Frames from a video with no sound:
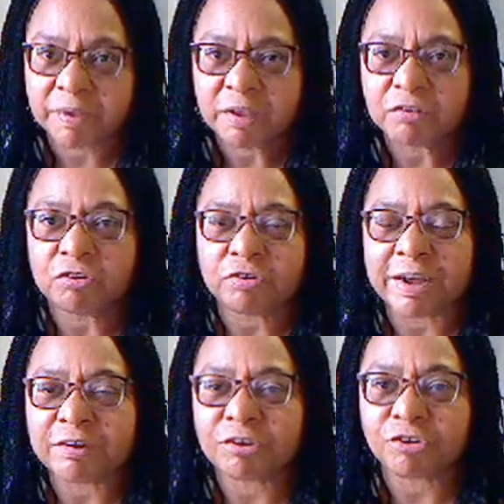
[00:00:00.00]
to
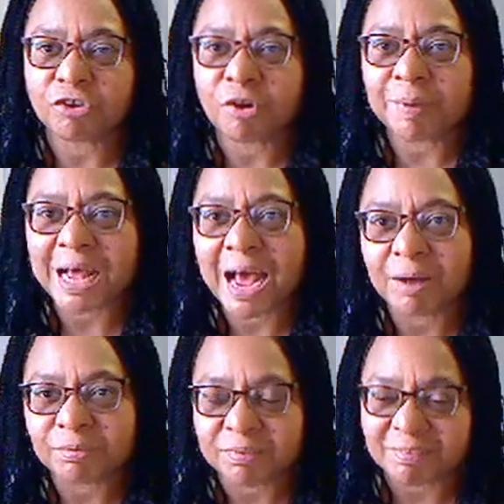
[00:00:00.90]
try to determine
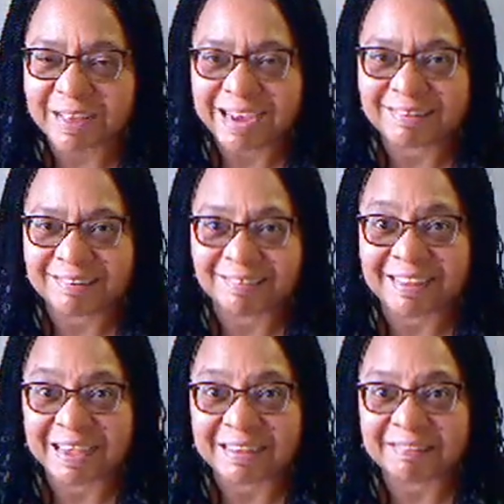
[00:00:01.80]
how society
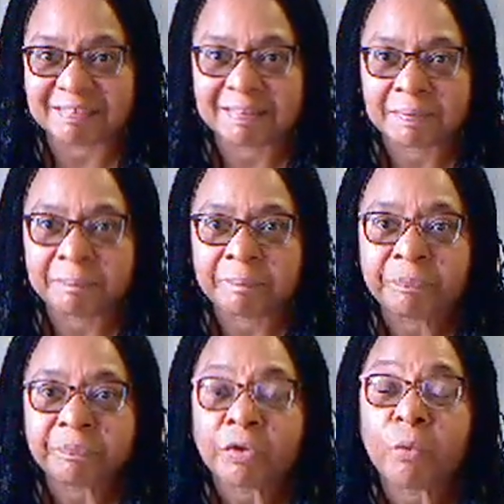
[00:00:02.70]
ticks.
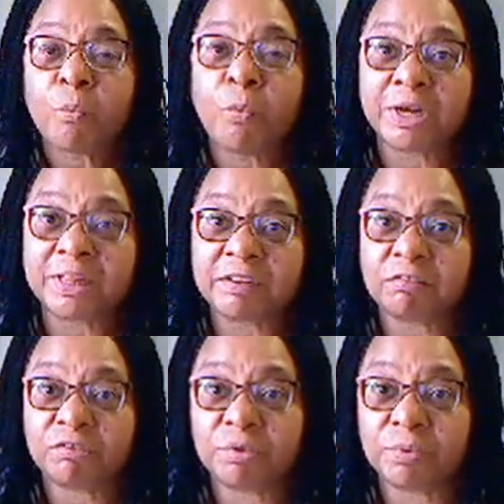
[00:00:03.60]
What are
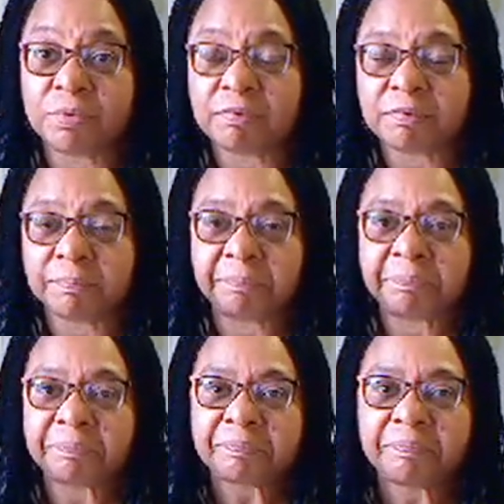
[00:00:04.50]
these tools?
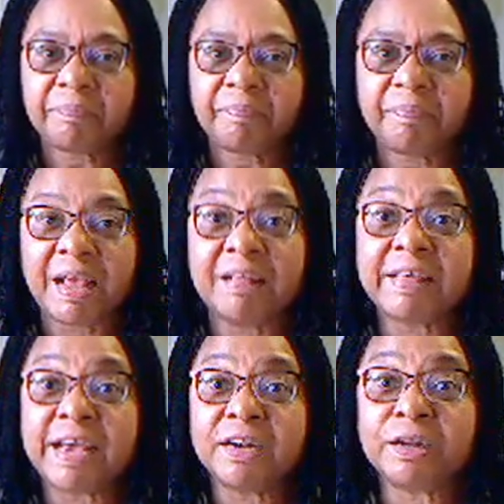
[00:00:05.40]

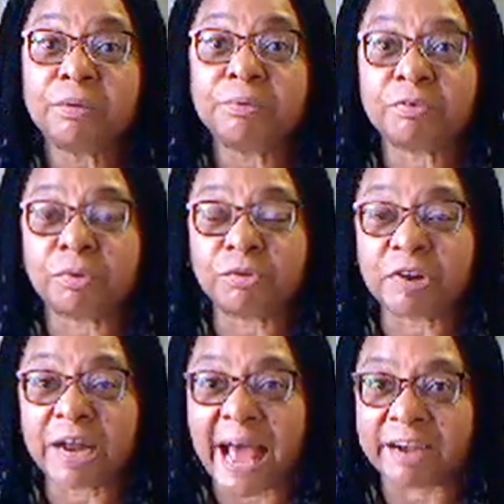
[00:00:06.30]
They include
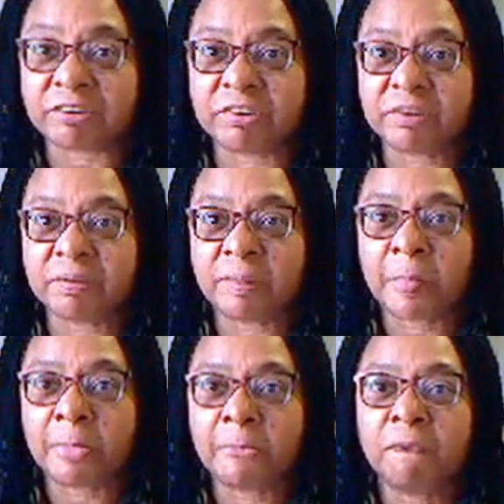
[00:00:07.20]
social action,
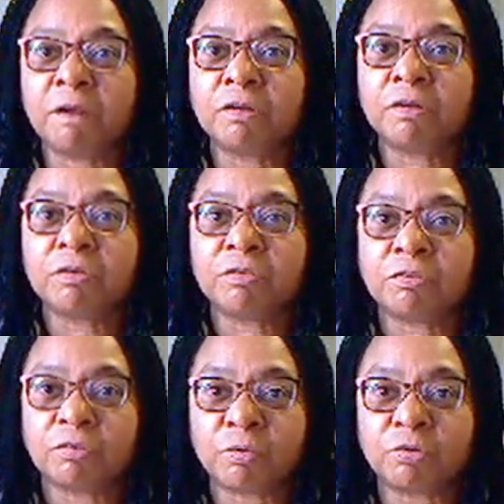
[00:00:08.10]

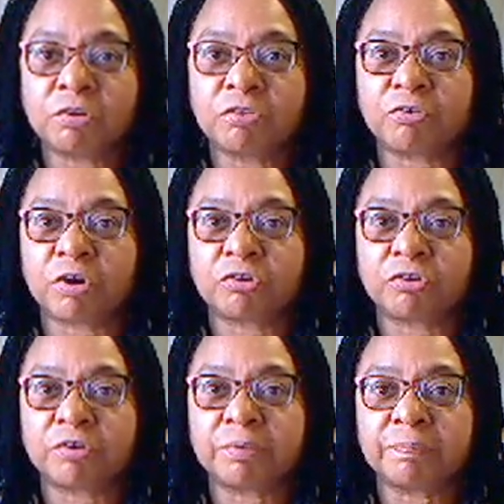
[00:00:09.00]
social
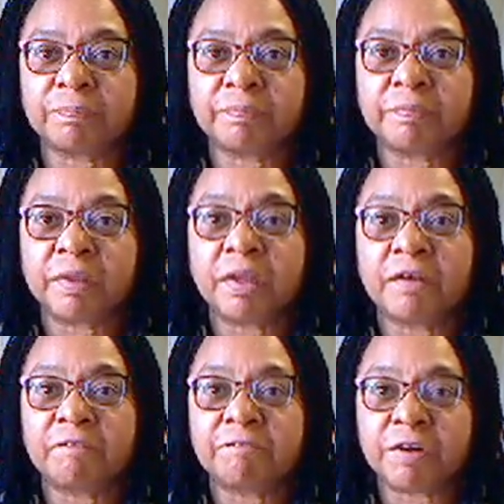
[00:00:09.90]
structure,
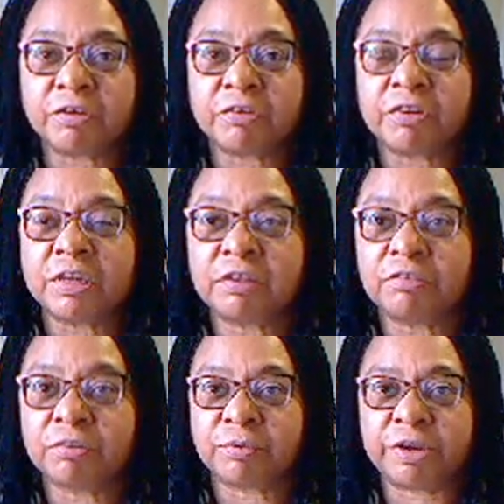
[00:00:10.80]
functional
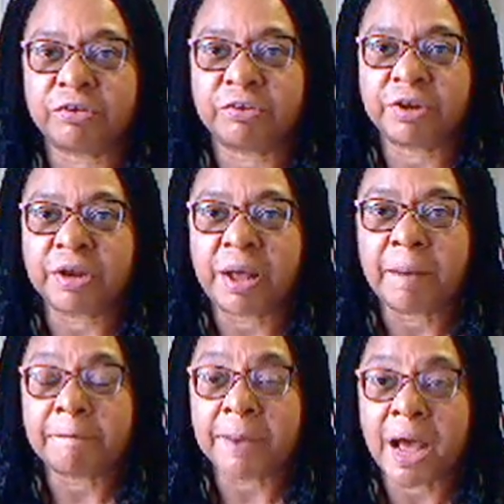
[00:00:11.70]
integration,
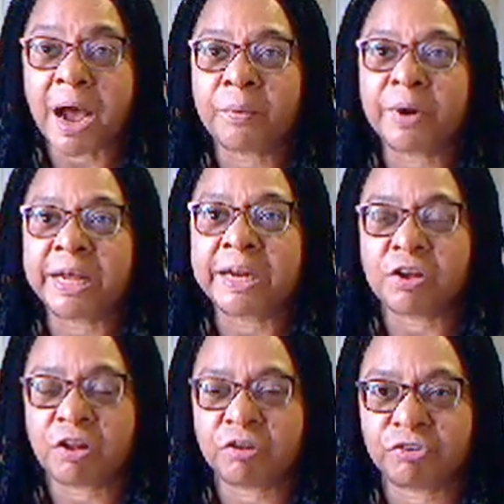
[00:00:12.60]
power, and
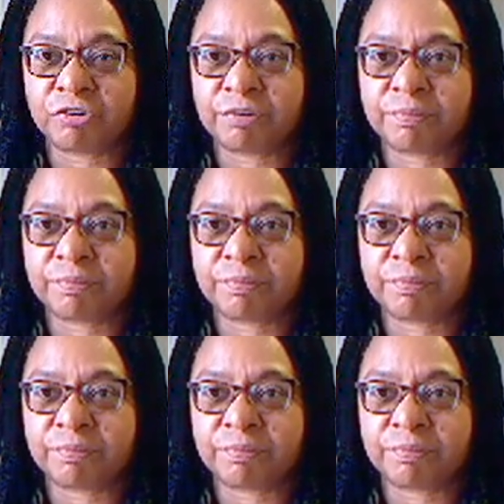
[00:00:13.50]
culture.